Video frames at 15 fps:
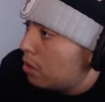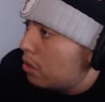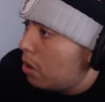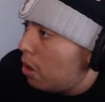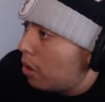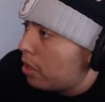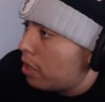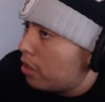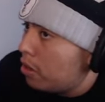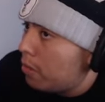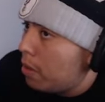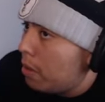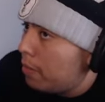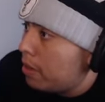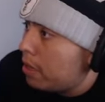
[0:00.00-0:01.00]
Okay, there
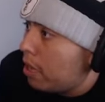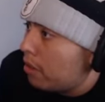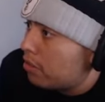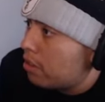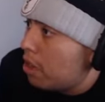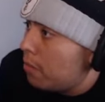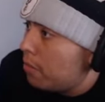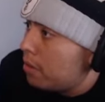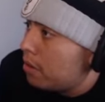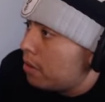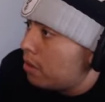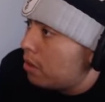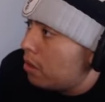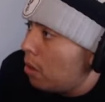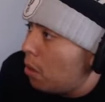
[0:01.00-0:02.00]
might be guys coming.
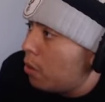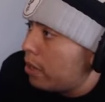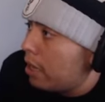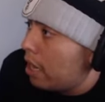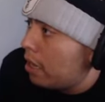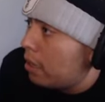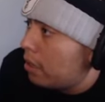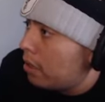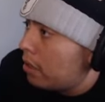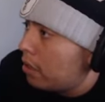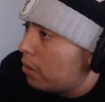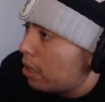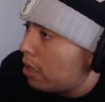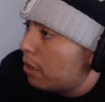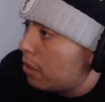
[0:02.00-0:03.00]
Oh yeah.
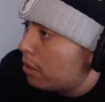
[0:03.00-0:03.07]
Okay.